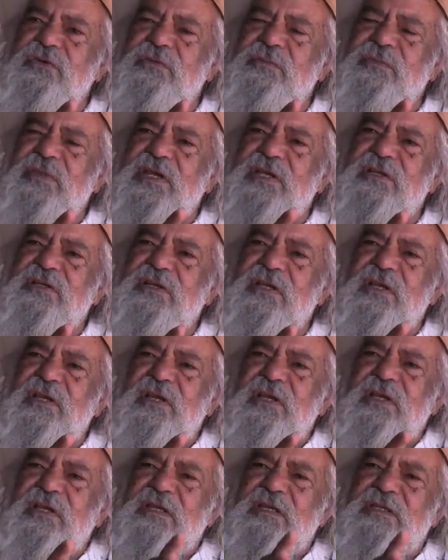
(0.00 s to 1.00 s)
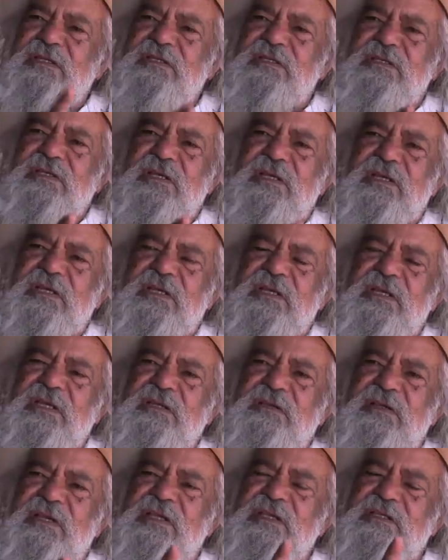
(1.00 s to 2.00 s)
to make is share
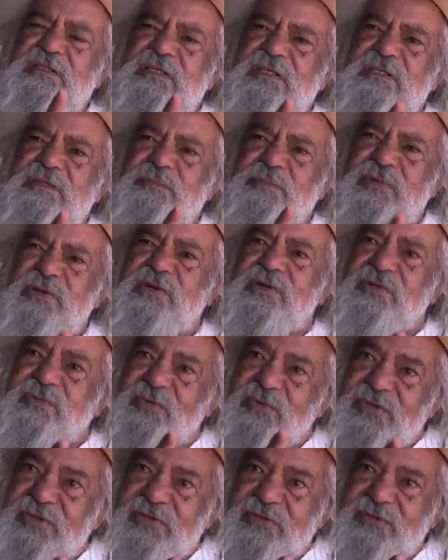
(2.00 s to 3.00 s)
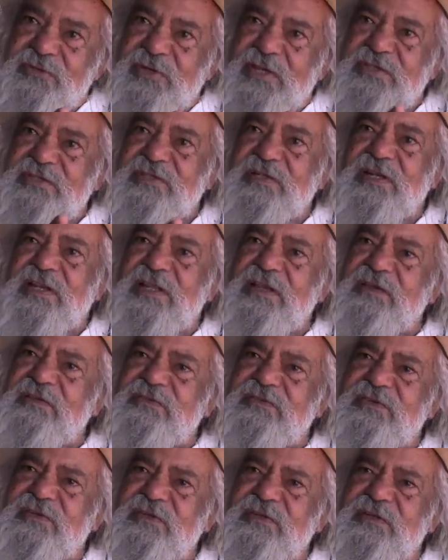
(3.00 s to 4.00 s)
is the spirit with it, or has it
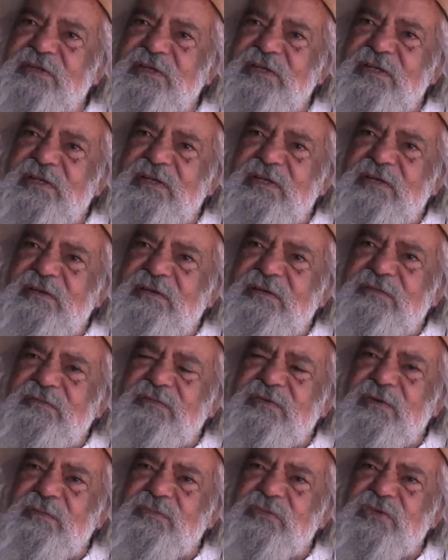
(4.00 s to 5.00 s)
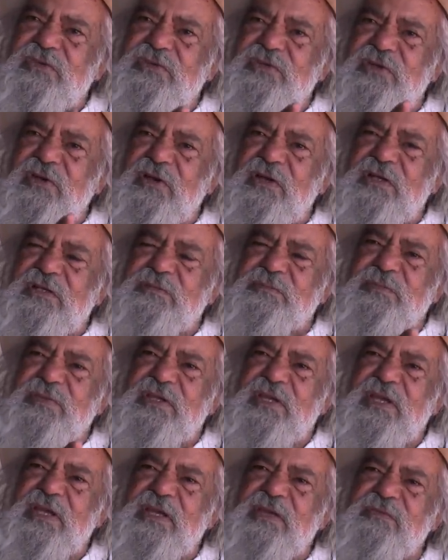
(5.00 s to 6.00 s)
left from this child's
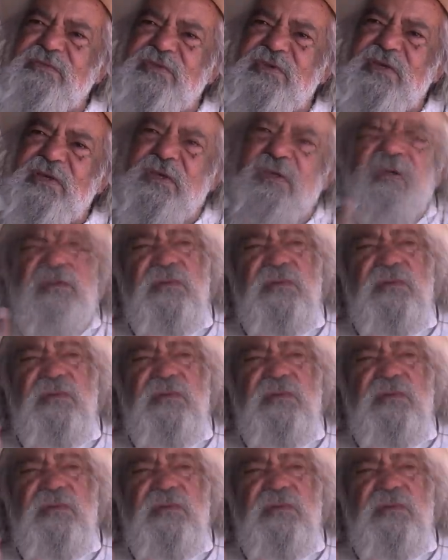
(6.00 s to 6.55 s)
behavior.